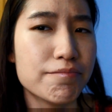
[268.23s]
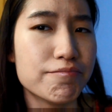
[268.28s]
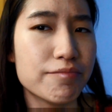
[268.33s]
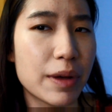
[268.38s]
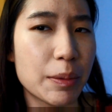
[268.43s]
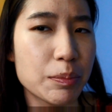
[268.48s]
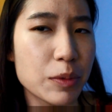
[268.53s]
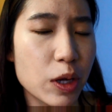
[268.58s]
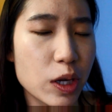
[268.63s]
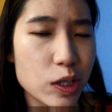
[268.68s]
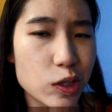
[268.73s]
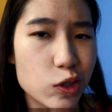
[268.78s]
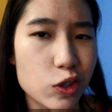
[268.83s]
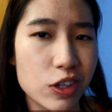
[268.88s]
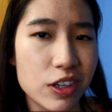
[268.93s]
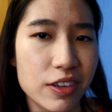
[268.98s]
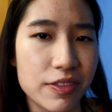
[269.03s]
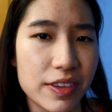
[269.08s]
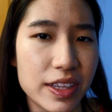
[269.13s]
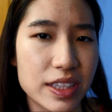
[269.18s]
I'm not
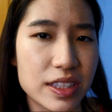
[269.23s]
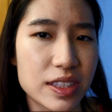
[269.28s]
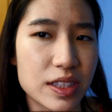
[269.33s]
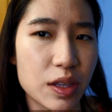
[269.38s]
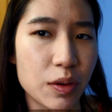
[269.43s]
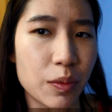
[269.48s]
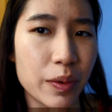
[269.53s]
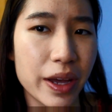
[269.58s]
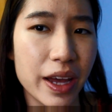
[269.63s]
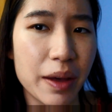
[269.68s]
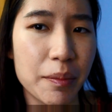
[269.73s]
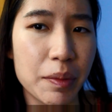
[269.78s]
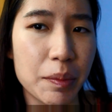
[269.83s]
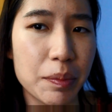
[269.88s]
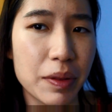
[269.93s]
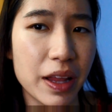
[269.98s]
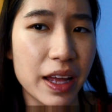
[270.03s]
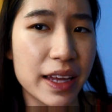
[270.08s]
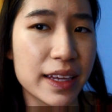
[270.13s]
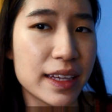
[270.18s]
sure if it's the way I'm
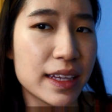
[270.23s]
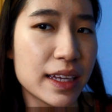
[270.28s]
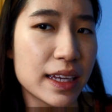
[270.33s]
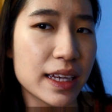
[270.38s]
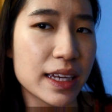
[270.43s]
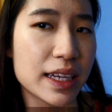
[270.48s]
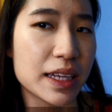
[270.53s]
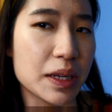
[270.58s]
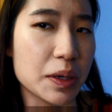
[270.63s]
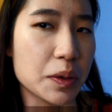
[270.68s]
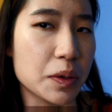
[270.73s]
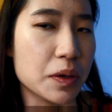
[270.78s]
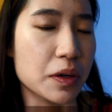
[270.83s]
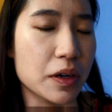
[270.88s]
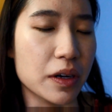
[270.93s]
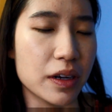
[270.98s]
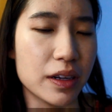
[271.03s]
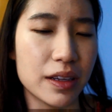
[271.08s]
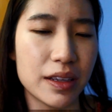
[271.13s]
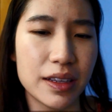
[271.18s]
applying it
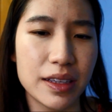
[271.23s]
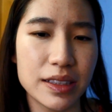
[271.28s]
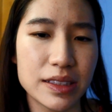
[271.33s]
or